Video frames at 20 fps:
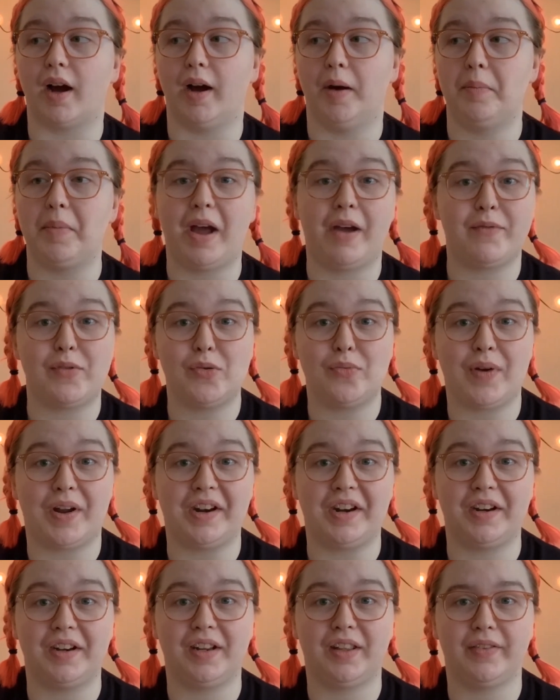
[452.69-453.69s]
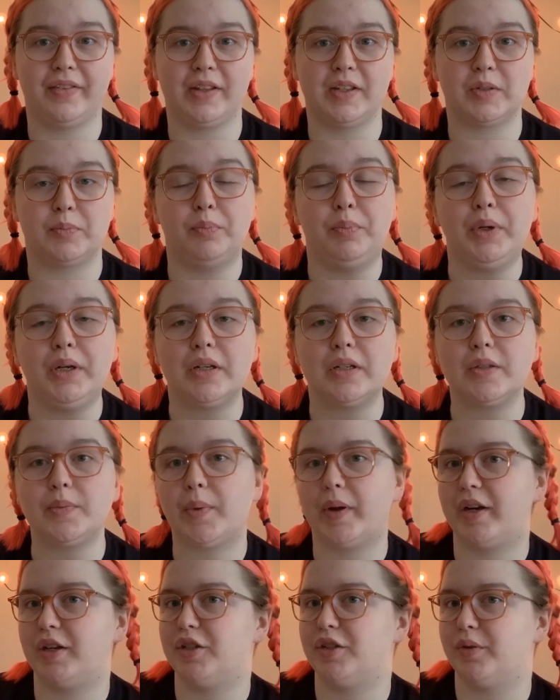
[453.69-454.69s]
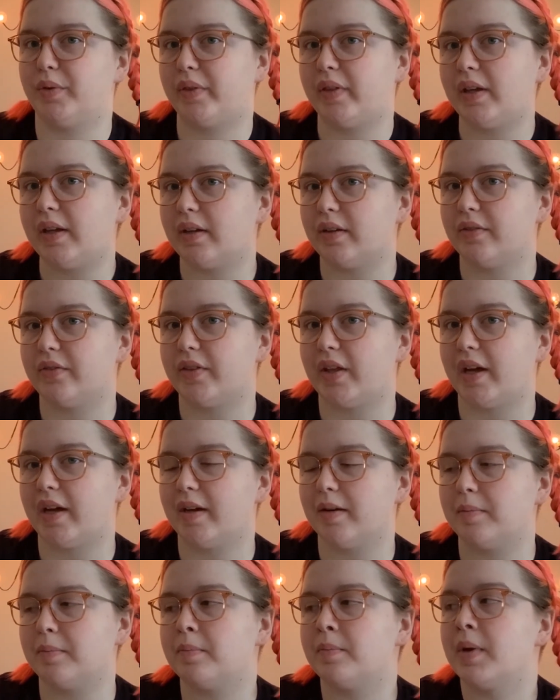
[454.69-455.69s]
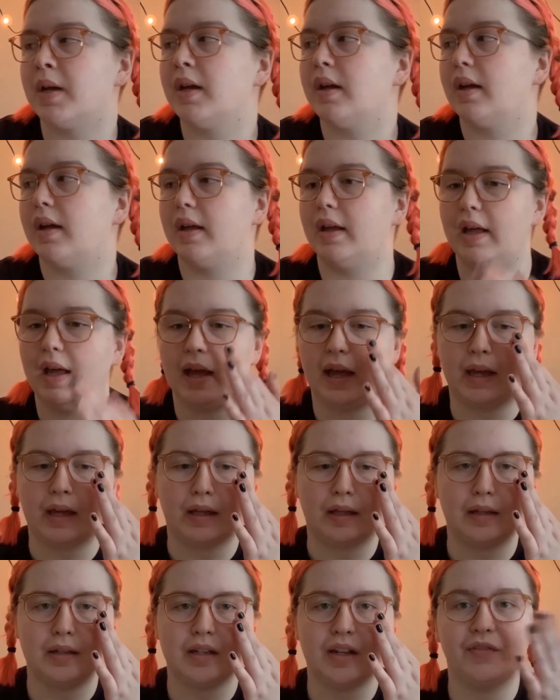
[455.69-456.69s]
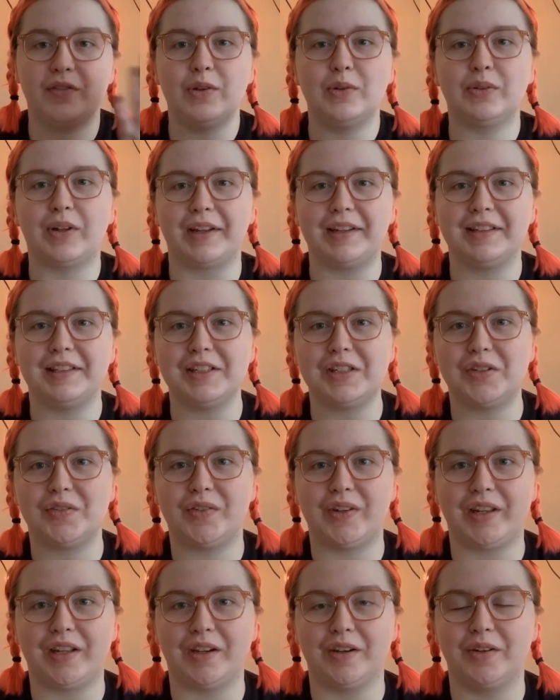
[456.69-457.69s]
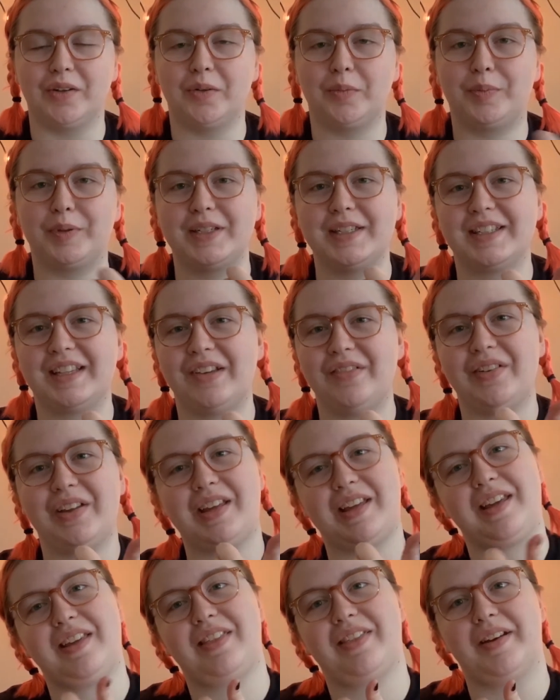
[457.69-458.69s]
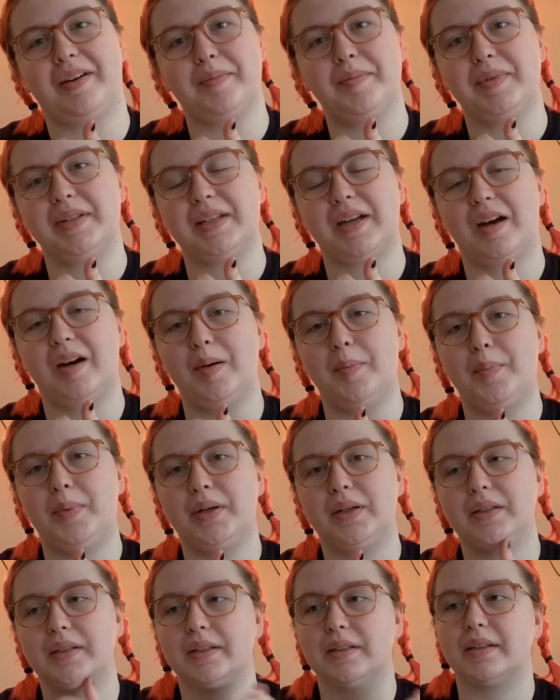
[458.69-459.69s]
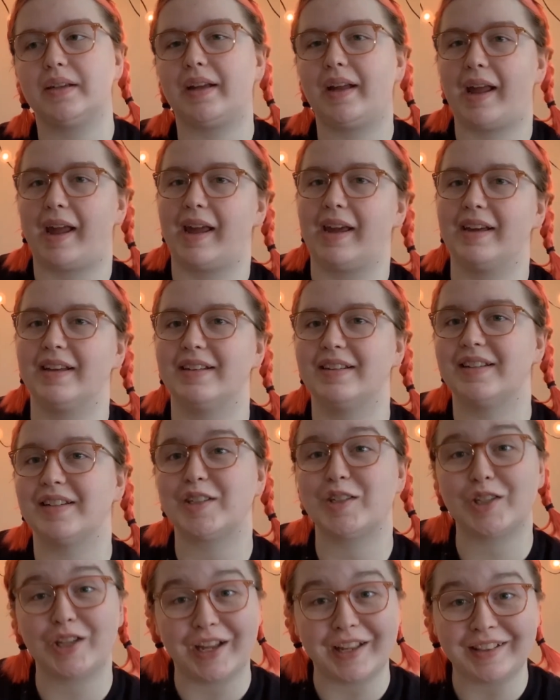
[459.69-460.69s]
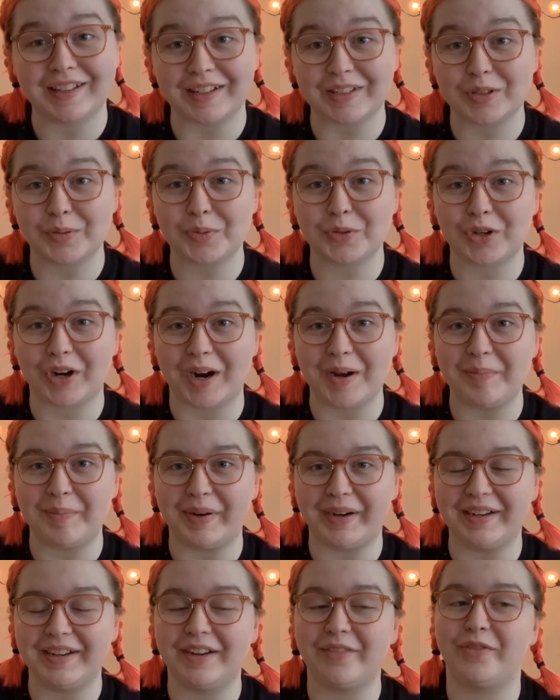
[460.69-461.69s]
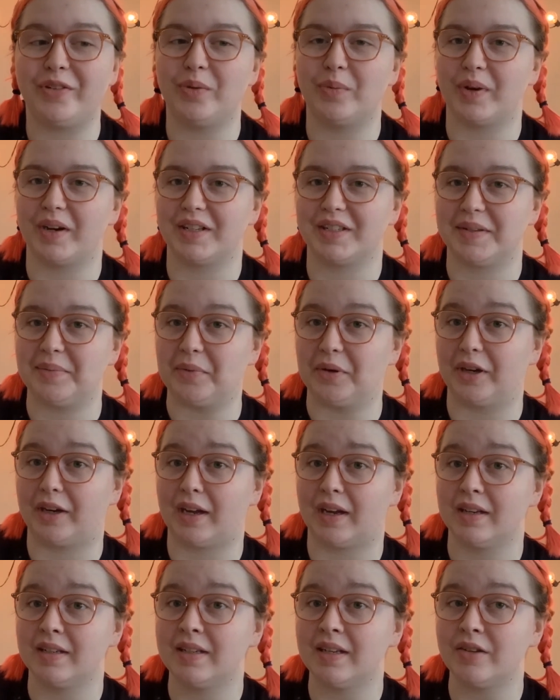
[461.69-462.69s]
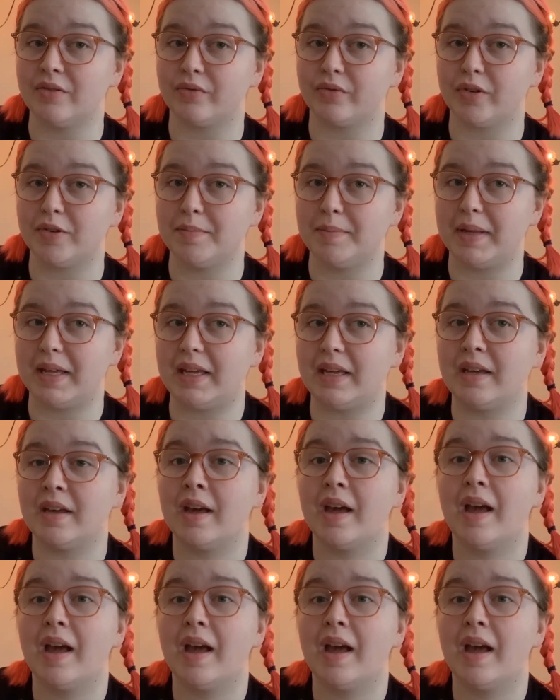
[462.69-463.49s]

Have you read any of these books? What did you think of them? And if you like this video, please give it a thumbs up and hit that subscribe button if you want to see more content from me.